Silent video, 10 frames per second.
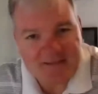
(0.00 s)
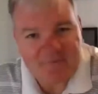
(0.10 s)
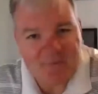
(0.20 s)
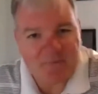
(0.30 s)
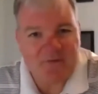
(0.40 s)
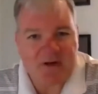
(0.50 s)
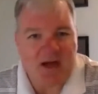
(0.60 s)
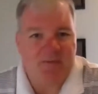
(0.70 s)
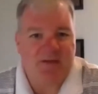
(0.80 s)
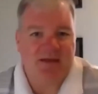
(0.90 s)
everyone for
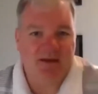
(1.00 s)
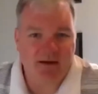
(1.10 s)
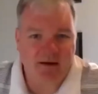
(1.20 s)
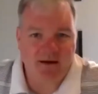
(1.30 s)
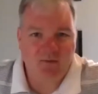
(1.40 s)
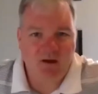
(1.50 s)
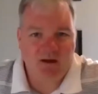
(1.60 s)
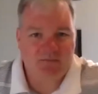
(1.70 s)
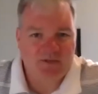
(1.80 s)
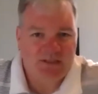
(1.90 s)
coming.
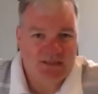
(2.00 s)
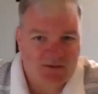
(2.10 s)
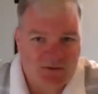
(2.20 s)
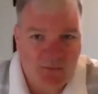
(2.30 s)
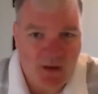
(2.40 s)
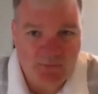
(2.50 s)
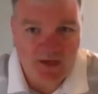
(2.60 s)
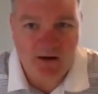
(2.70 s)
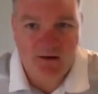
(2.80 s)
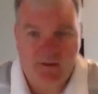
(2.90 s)
Welcome to the Extreme
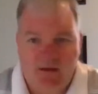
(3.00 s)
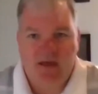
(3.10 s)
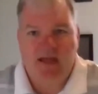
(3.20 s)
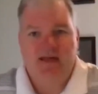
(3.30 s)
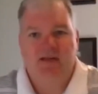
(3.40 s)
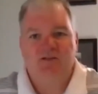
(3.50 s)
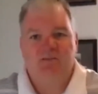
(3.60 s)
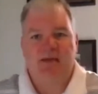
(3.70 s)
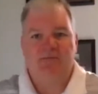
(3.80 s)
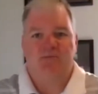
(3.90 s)
webinar, how to use
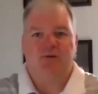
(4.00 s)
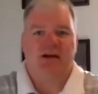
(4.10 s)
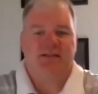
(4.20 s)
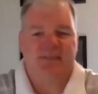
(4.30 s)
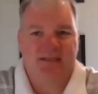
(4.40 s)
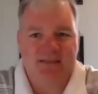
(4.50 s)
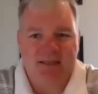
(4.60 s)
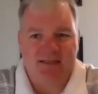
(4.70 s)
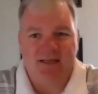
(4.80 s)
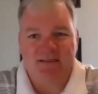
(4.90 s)
payment processing
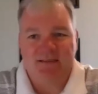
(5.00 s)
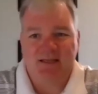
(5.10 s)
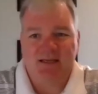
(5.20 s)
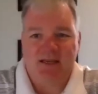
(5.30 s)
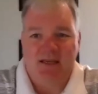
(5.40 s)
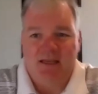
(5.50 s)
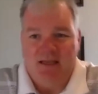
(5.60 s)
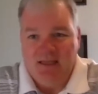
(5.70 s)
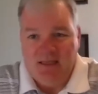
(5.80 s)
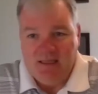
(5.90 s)
technology
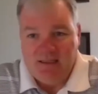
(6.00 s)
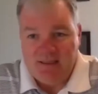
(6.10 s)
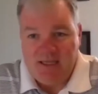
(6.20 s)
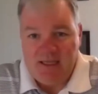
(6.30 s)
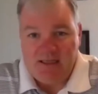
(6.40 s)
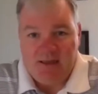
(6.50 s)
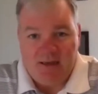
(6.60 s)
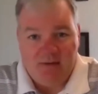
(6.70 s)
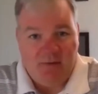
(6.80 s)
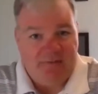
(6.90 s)
to get
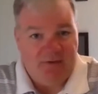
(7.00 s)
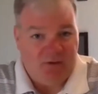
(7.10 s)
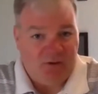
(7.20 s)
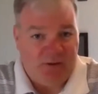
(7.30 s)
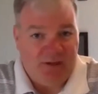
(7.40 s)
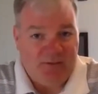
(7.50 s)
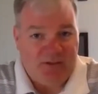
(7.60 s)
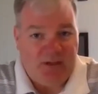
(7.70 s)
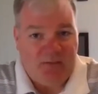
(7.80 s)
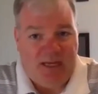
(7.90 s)
other revenue
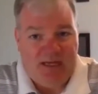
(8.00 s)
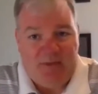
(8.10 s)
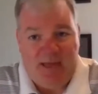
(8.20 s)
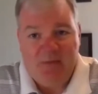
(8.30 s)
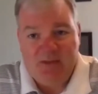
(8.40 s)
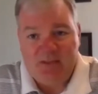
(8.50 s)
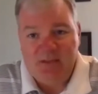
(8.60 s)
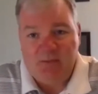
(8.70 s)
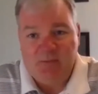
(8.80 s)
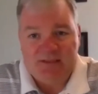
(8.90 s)
streams. Embedding payments in
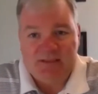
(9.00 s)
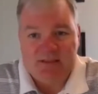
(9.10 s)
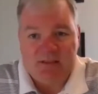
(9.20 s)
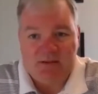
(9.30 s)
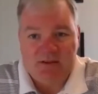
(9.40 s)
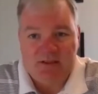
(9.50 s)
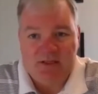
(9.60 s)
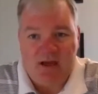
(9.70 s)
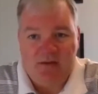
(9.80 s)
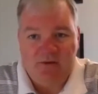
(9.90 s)
your business solutions
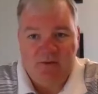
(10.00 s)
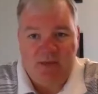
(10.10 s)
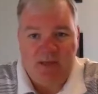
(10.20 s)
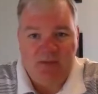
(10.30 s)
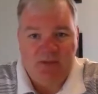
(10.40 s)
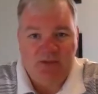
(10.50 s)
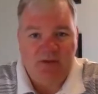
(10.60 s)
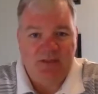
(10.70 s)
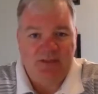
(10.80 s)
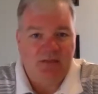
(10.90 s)
and offering payment
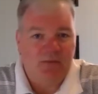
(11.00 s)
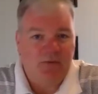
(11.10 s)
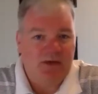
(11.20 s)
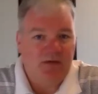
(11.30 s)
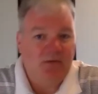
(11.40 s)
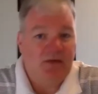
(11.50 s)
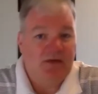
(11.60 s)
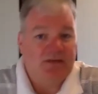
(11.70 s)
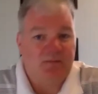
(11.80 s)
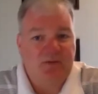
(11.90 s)
choice can bring new
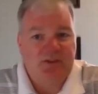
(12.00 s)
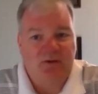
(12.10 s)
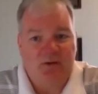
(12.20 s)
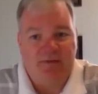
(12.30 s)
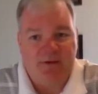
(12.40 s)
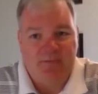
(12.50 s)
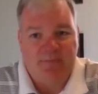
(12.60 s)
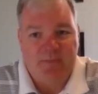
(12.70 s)
customers to your revenue.